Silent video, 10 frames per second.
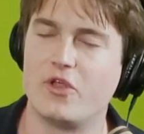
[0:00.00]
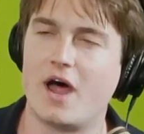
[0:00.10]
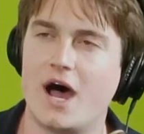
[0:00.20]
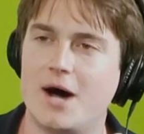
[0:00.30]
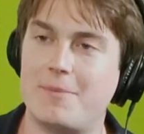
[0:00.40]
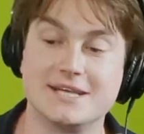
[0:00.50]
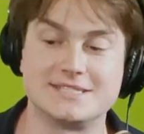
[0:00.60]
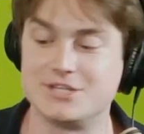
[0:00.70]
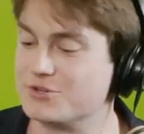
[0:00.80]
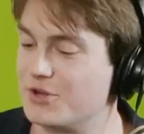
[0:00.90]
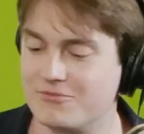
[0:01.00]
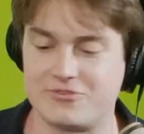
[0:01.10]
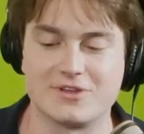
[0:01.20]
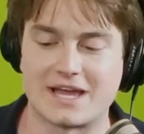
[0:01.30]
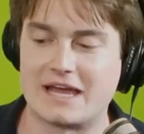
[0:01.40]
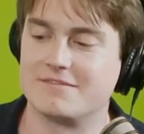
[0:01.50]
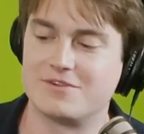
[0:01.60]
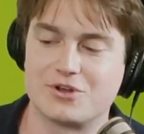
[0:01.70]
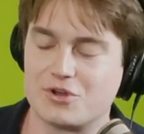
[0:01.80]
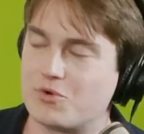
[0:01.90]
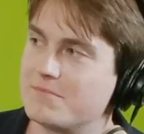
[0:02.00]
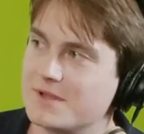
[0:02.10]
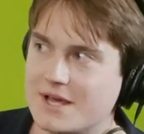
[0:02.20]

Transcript: I still don't feel like I have very good equipment.